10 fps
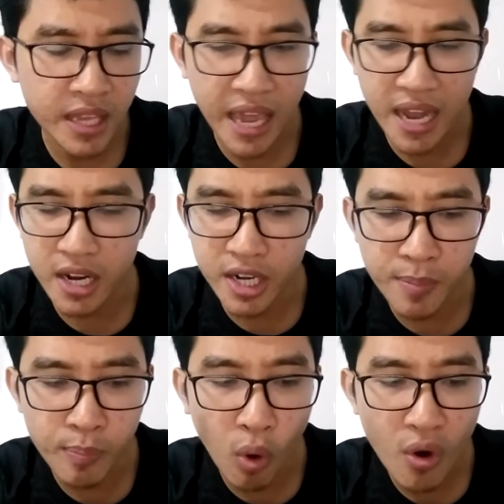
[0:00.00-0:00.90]
Can an
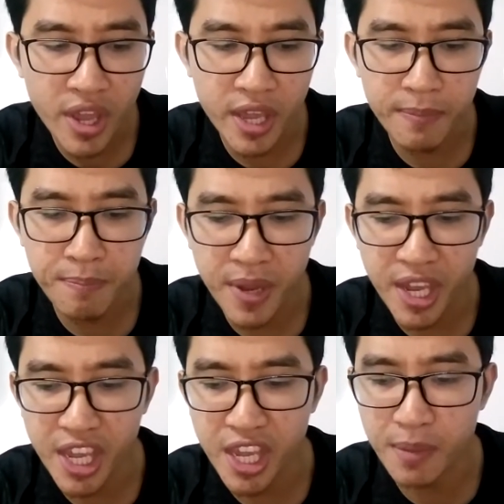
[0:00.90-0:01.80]
employee
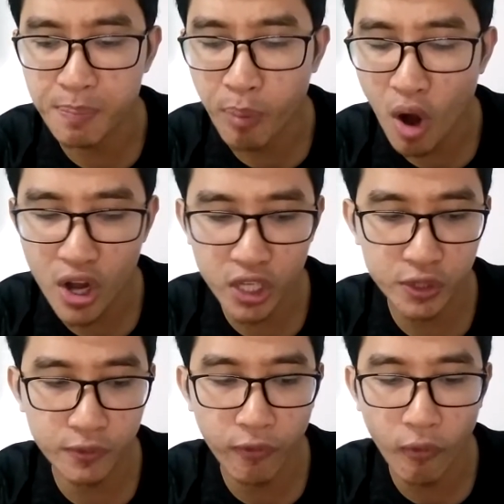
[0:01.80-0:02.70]
be
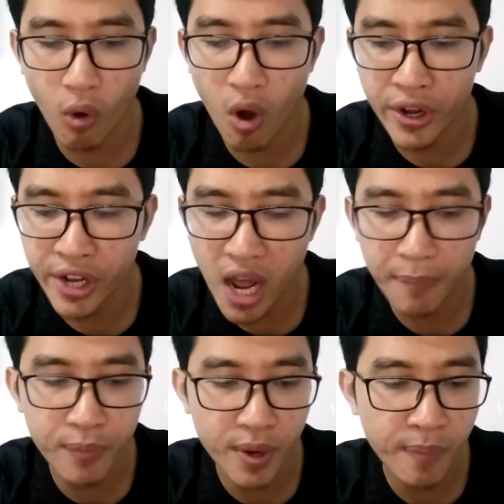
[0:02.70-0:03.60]
punished for
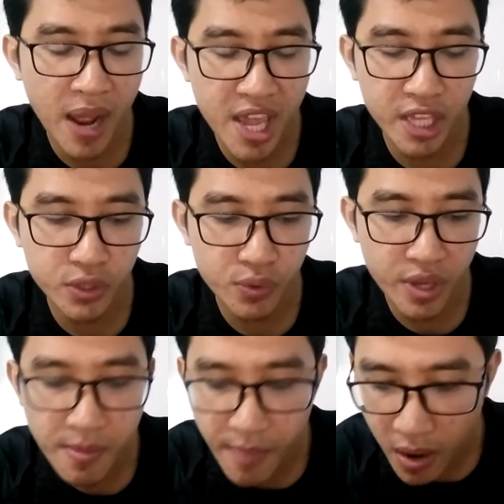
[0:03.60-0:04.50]
not replying to
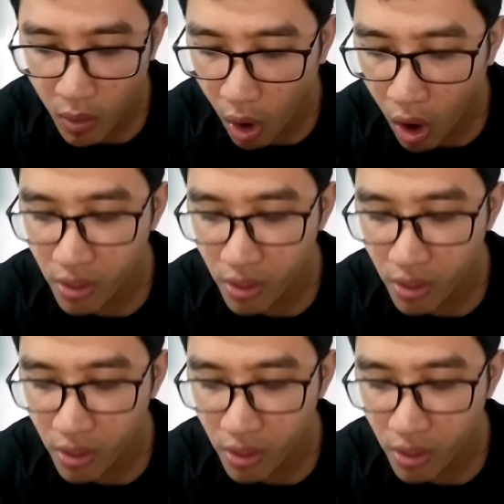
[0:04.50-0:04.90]
email